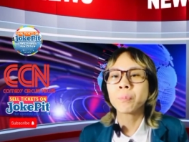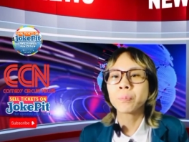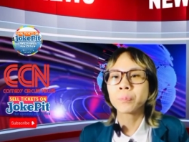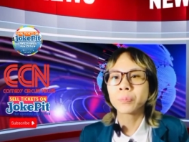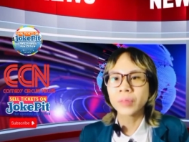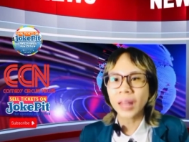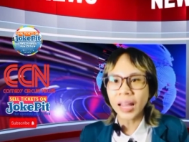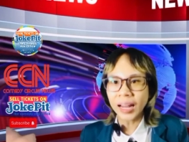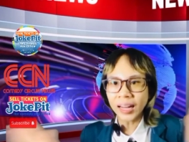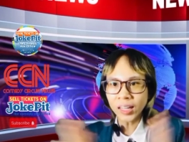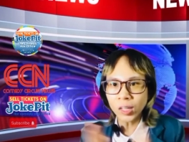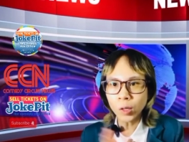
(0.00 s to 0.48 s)

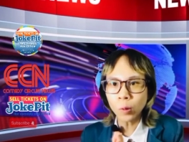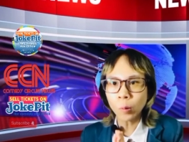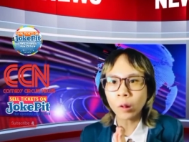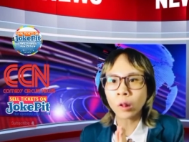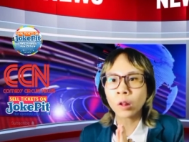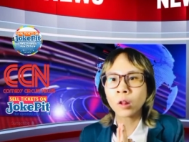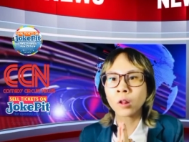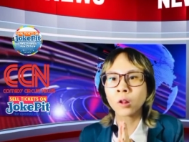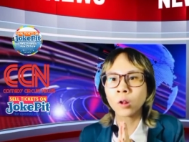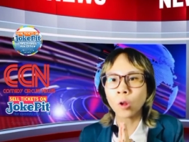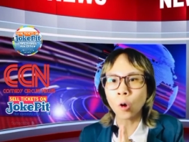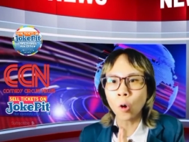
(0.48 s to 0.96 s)
Thank you
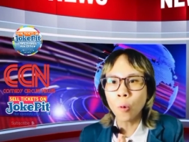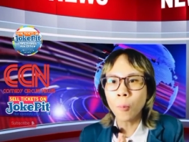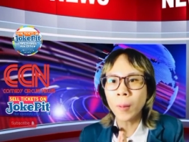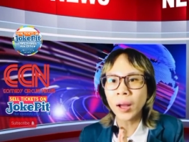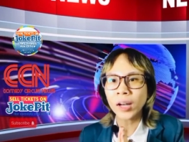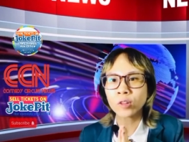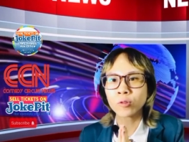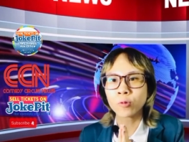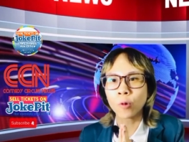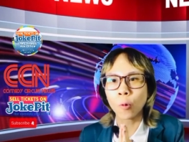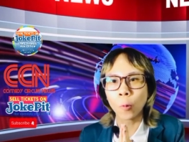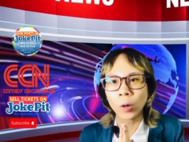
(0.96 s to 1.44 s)
so
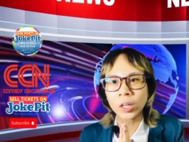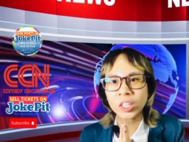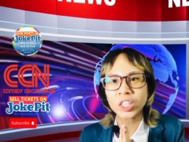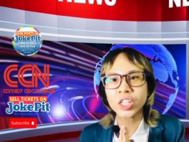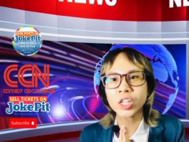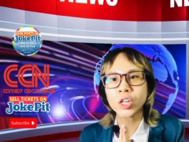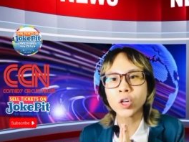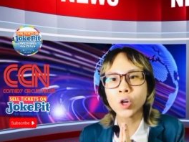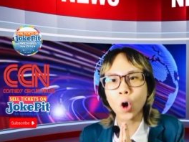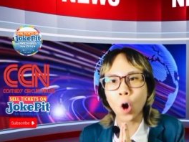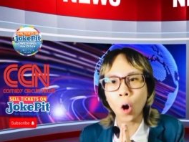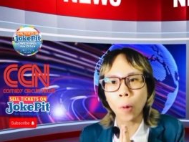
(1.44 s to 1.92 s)
much for
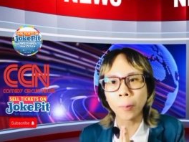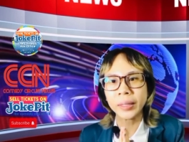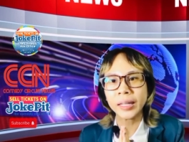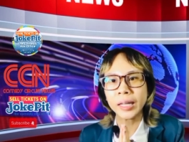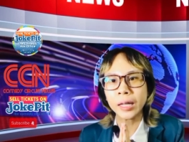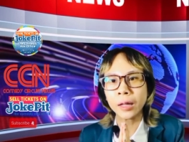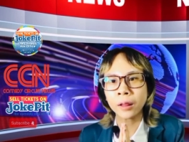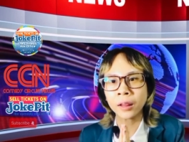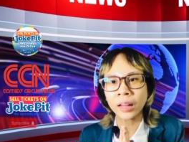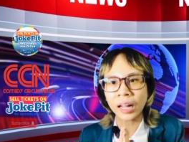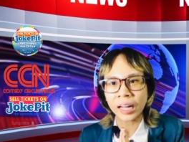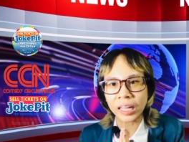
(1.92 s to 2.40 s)
watching
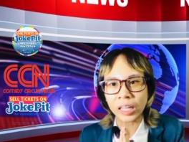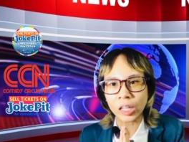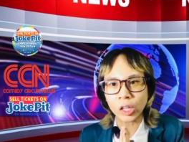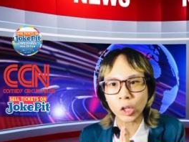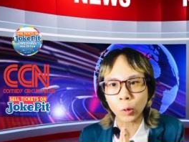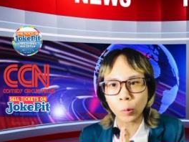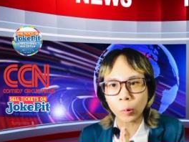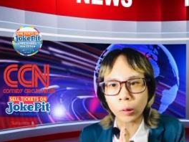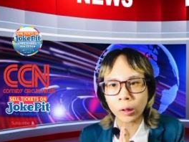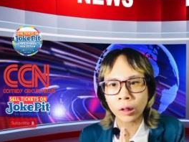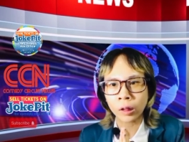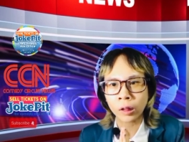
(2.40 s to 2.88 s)
Comedy Circuit
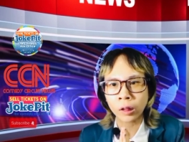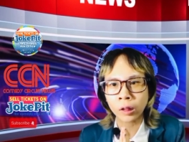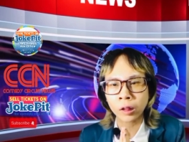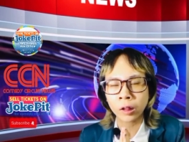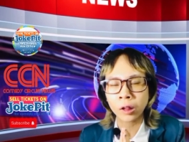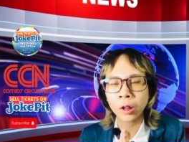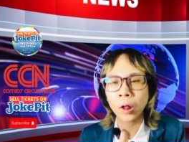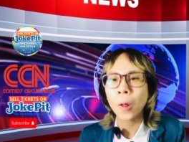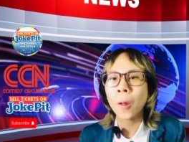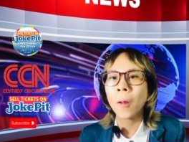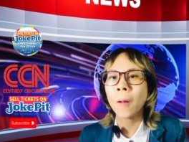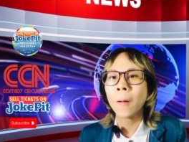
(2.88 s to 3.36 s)

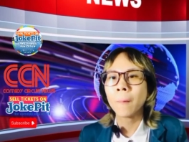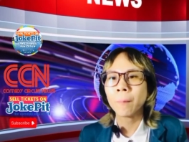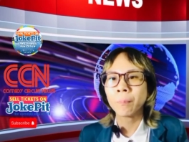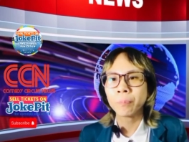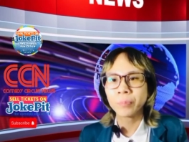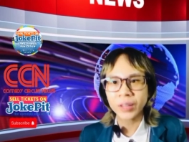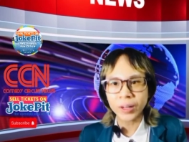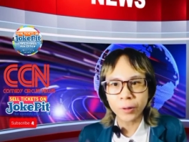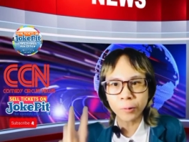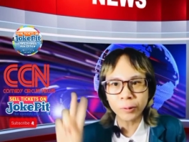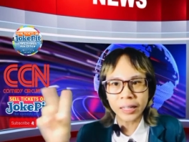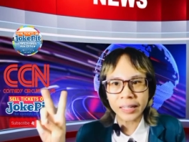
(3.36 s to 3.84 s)
News.
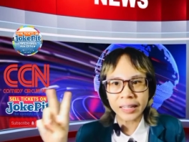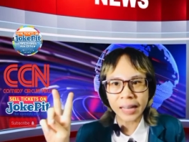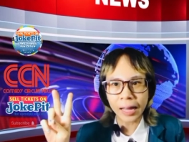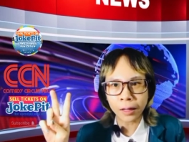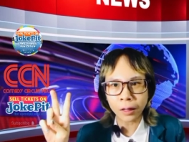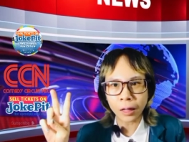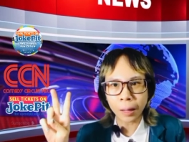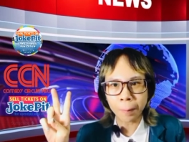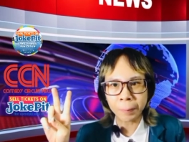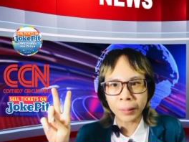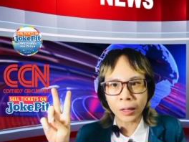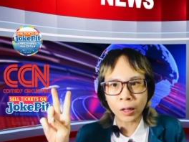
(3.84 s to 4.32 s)
Till the
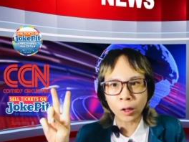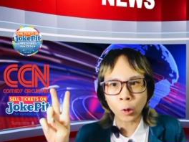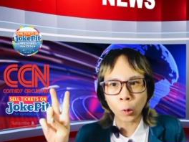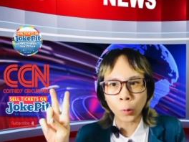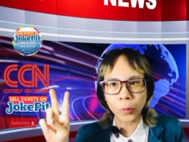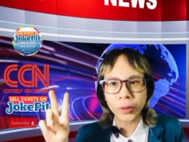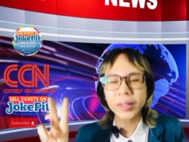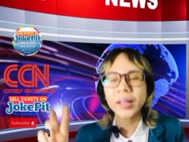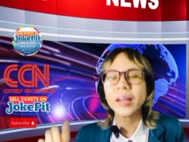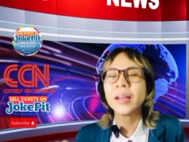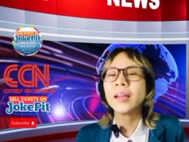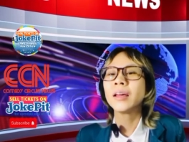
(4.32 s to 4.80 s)
next
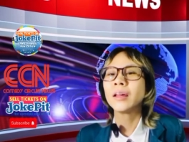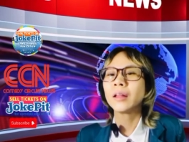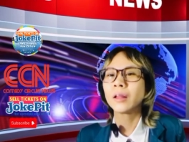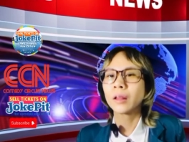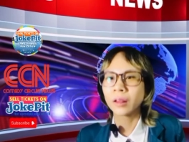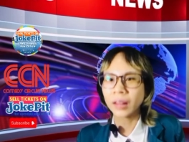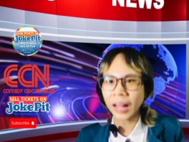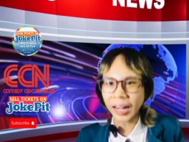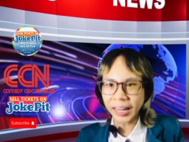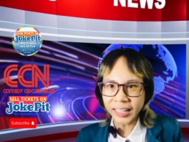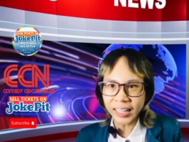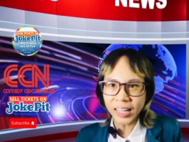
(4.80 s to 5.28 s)
episode.
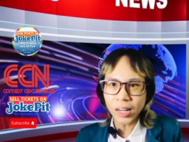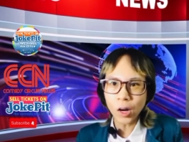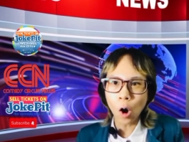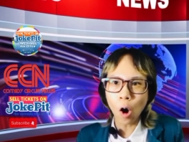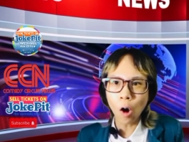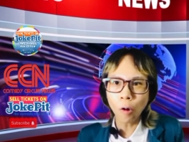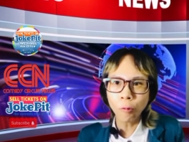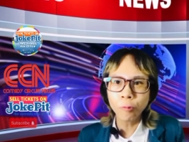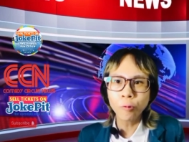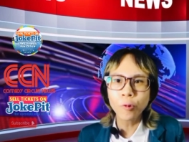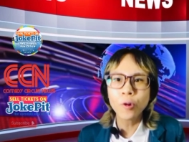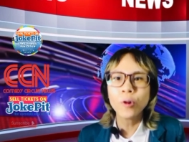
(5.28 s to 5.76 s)
Signing
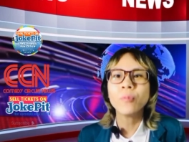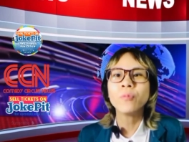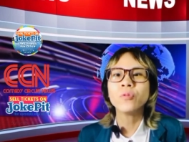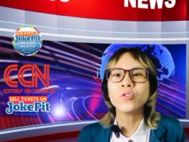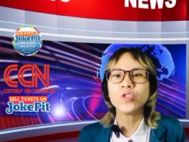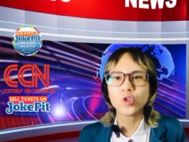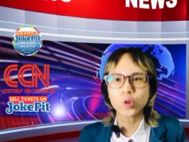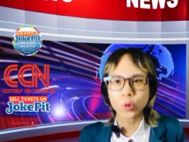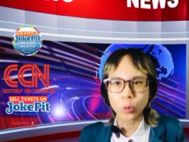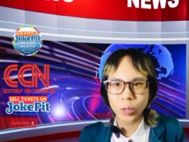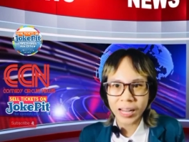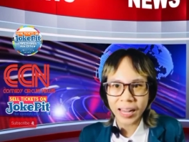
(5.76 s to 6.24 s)
off,
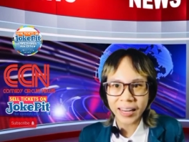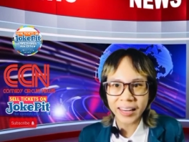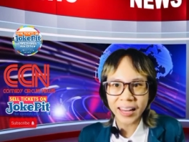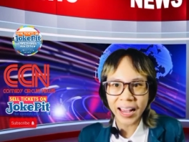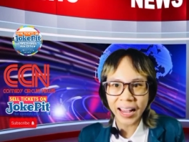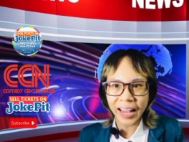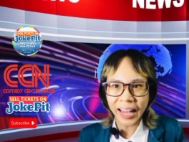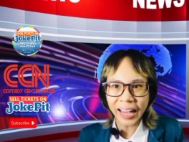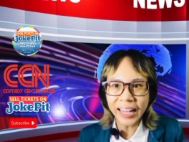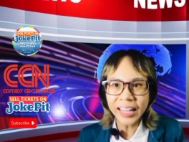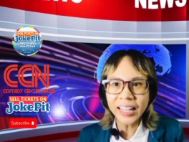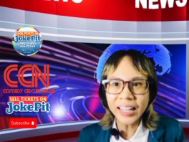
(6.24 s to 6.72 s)
Juliana
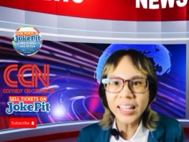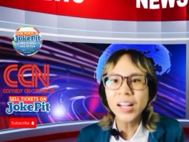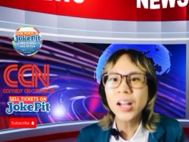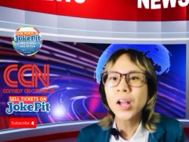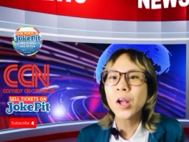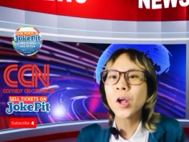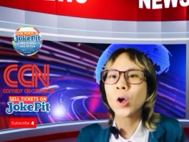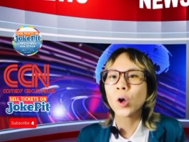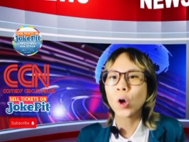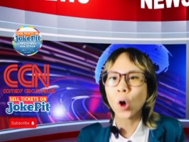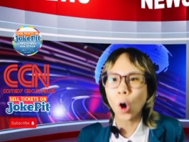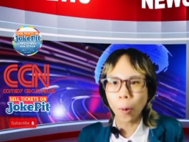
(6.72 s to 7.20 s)
Heng,
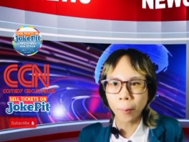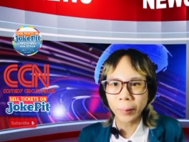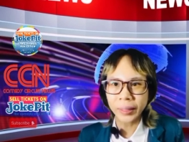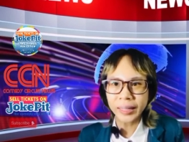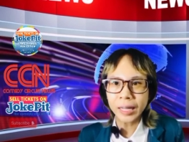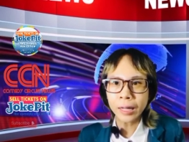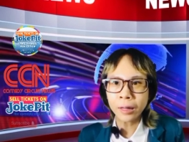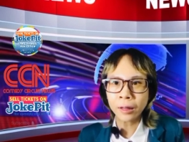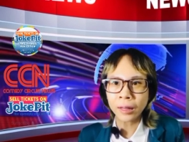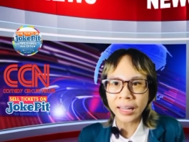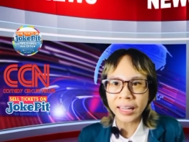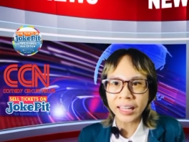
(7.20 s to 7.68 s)

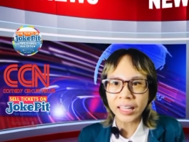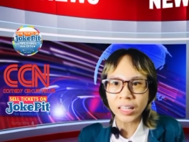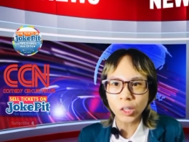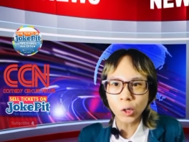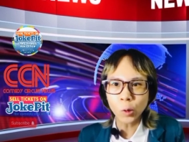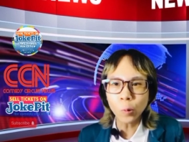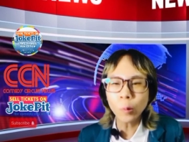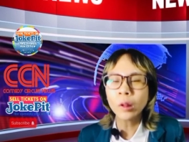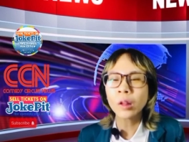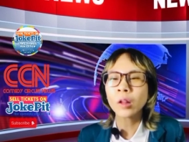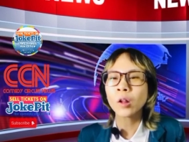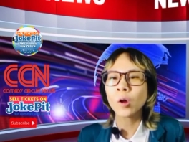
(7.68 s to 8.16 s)
Comedy Circuit
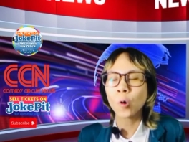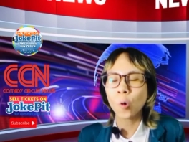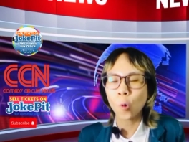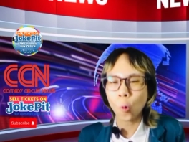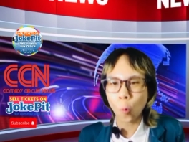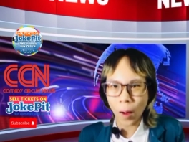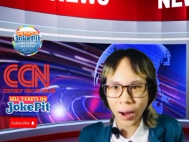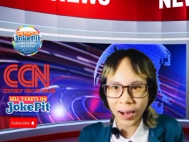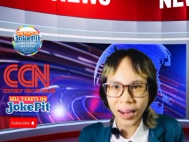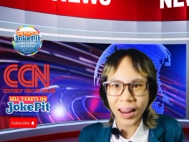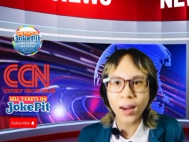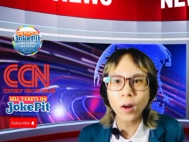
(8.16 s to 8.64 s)
News,
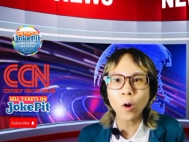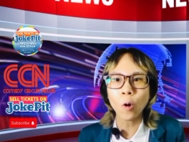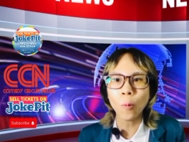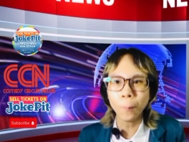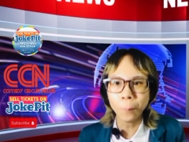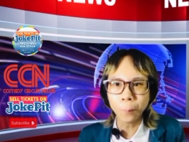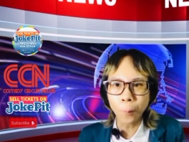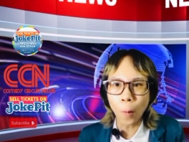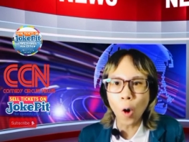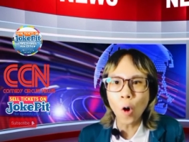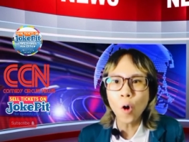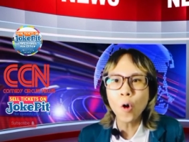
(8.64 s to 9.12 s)
Kuala
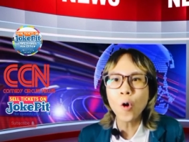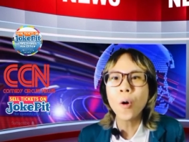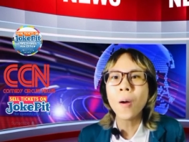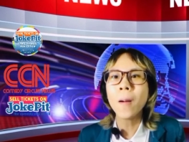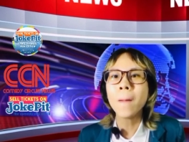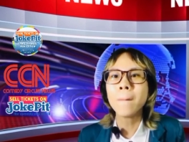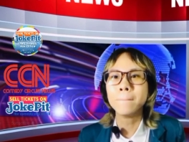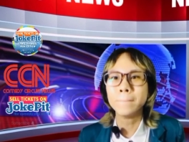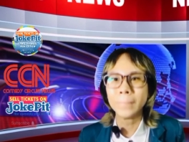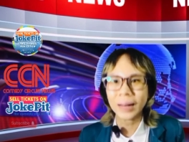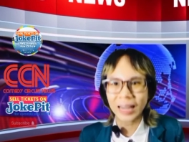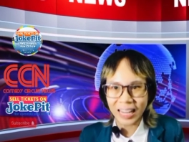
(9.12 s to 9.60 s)
Lumpur,
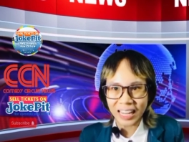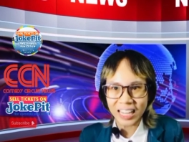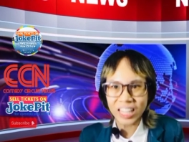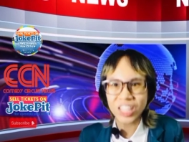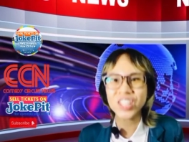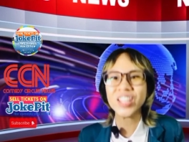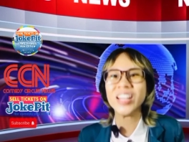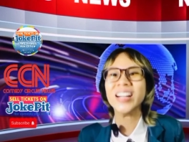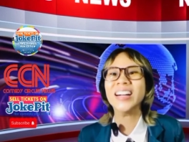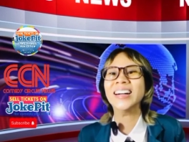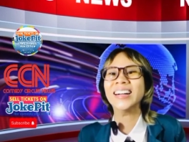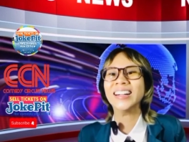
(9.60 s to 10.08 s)

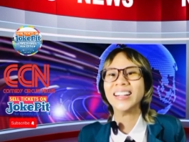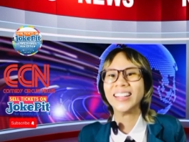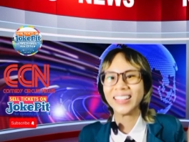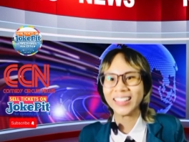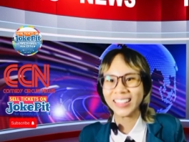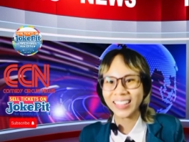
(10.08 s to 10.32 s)
Malaysia.